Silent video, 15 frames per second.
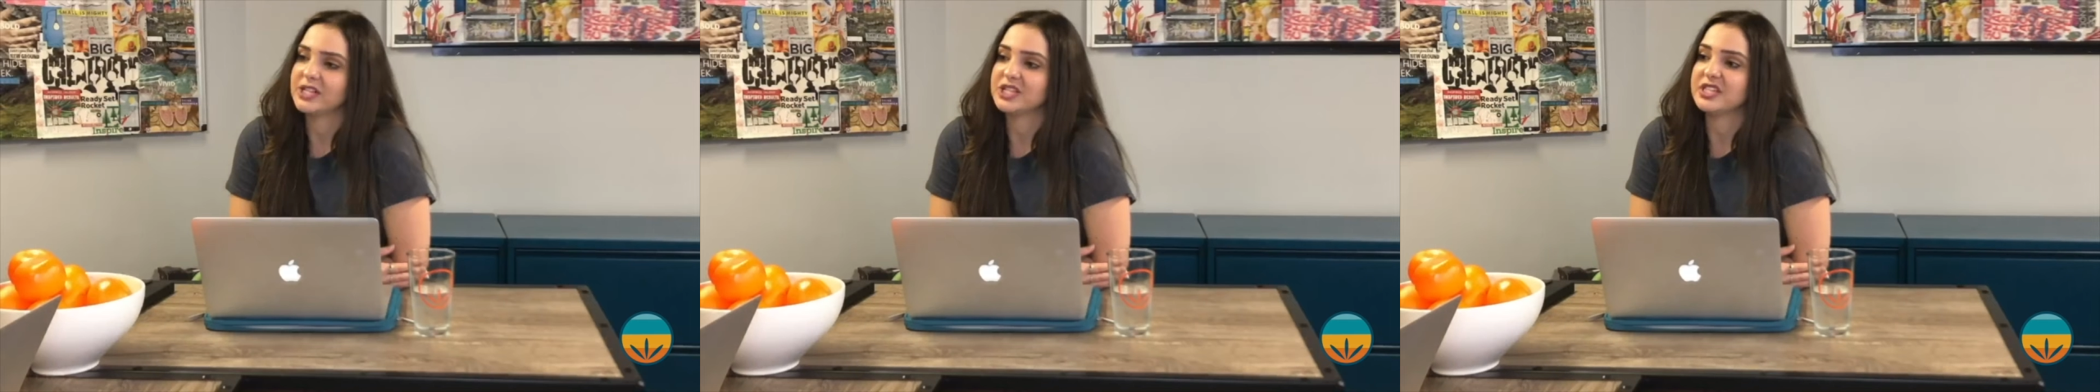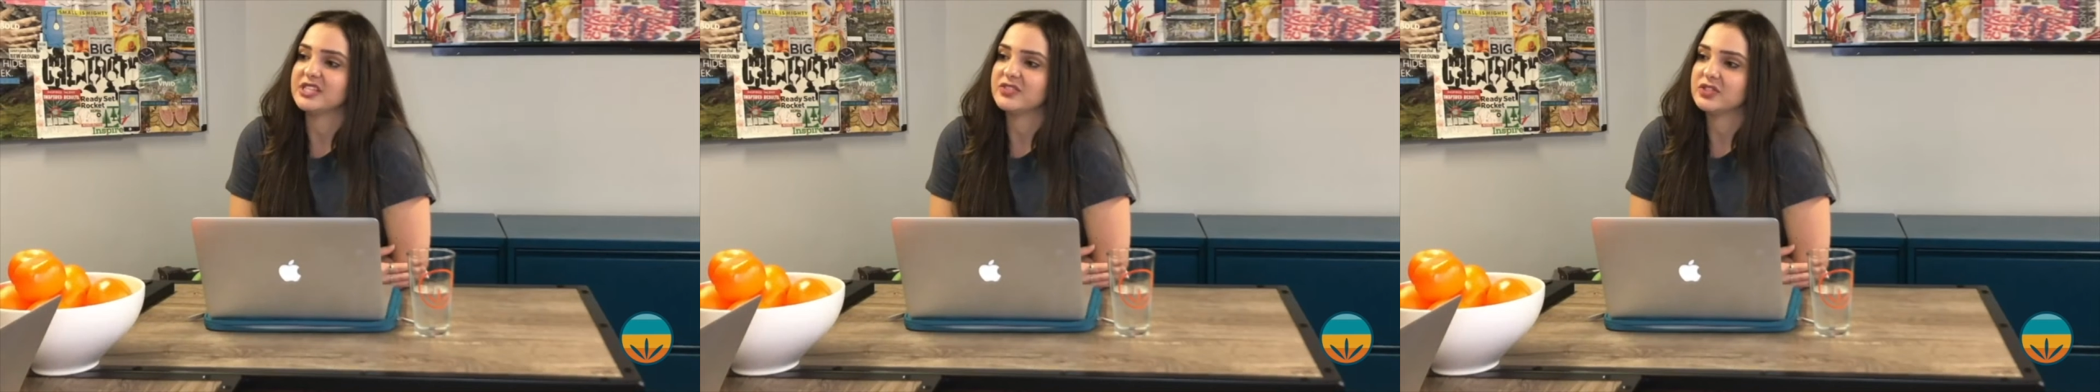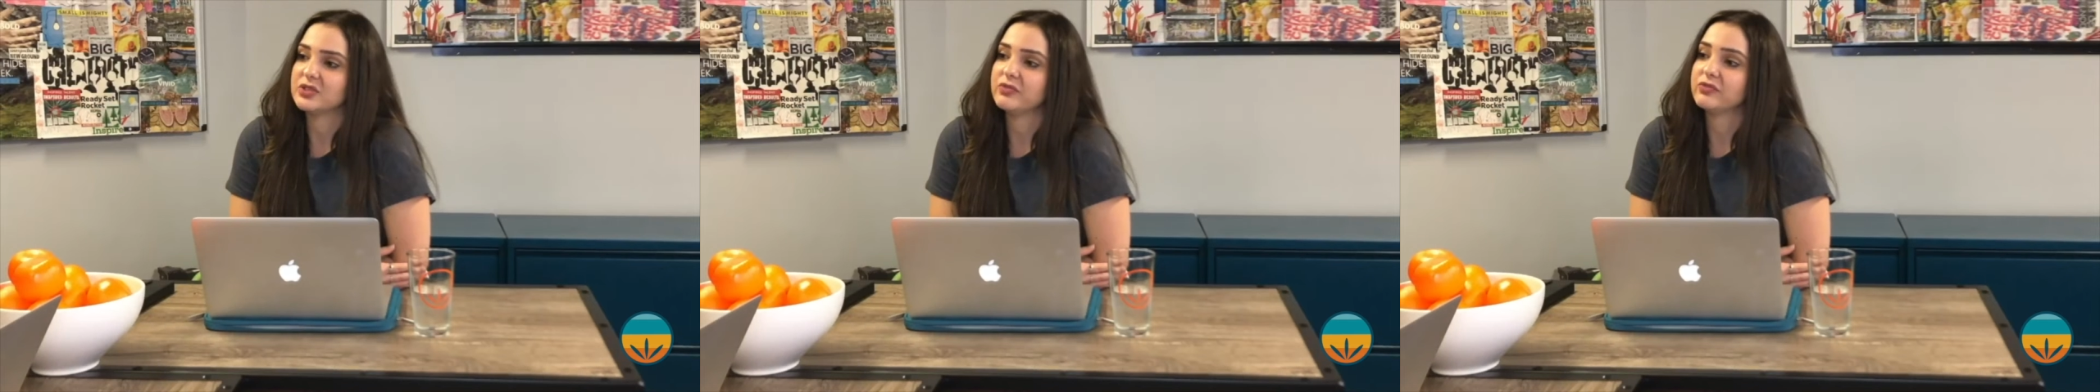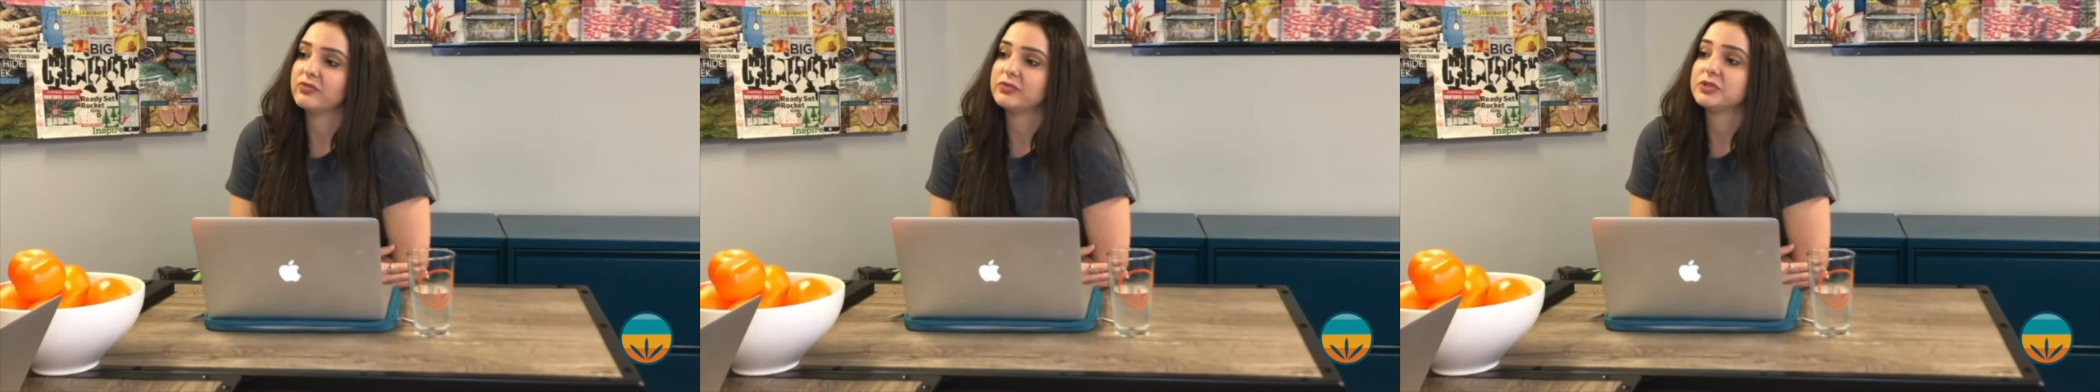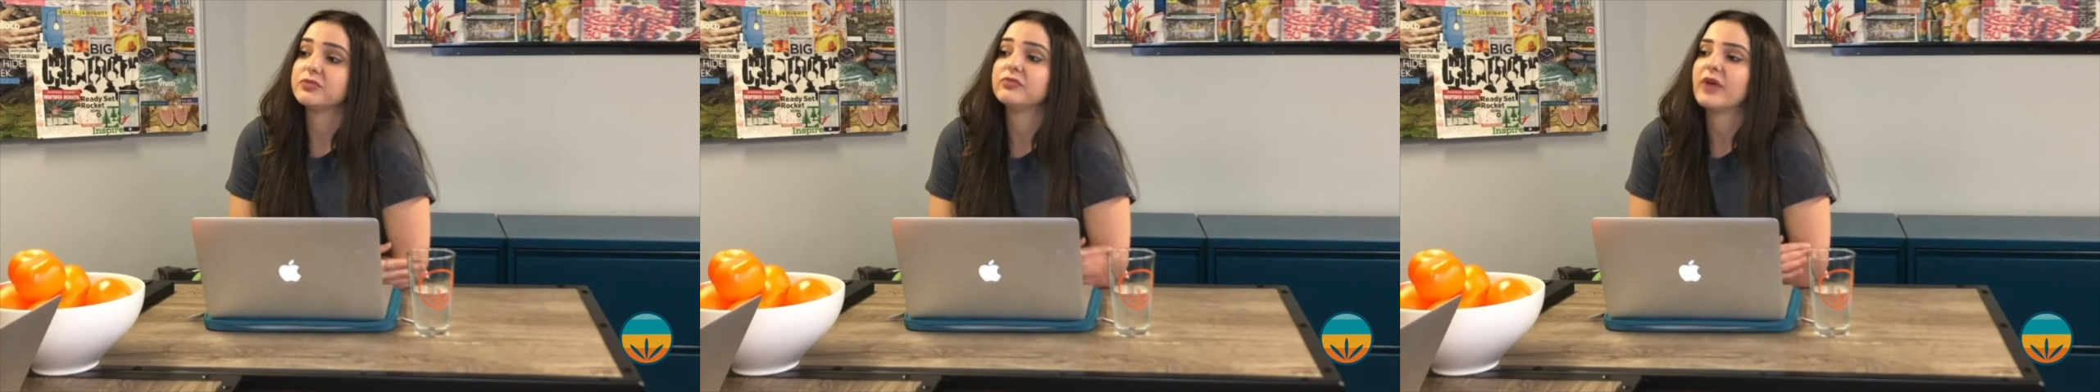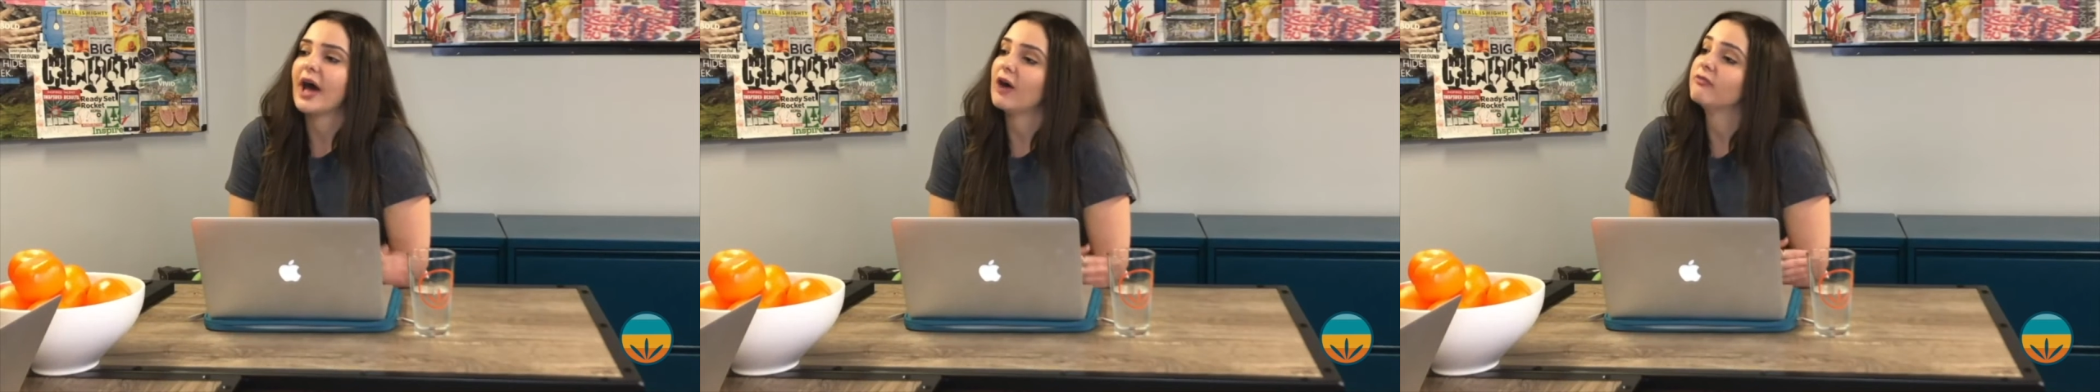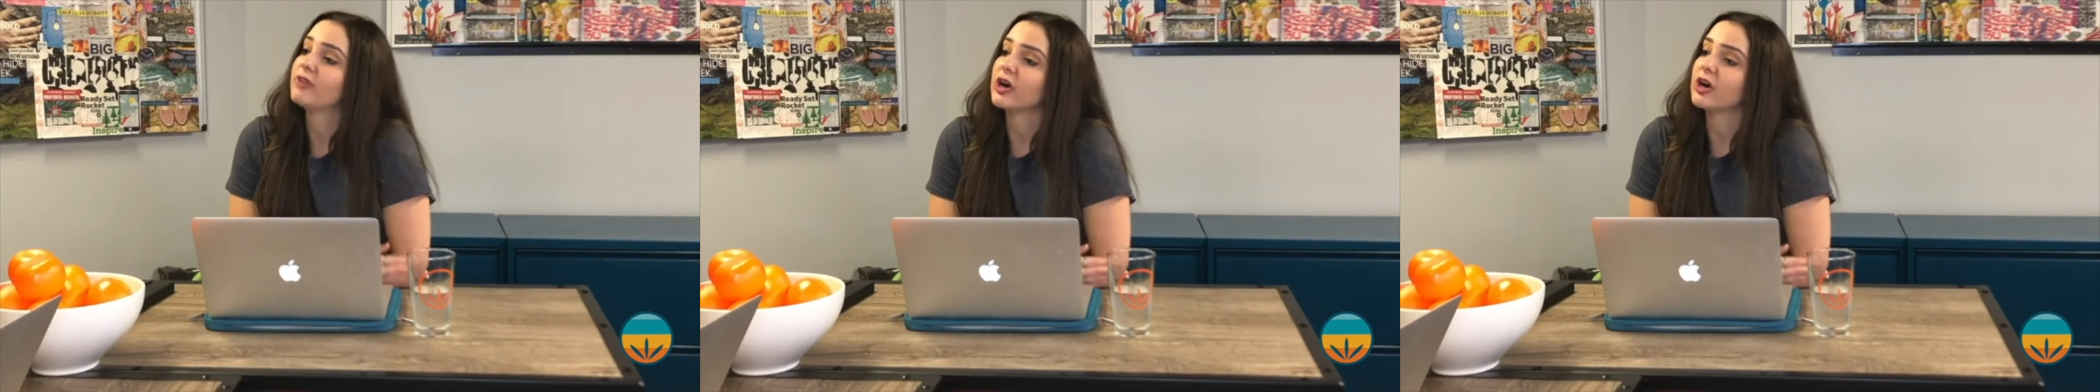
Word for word: question is how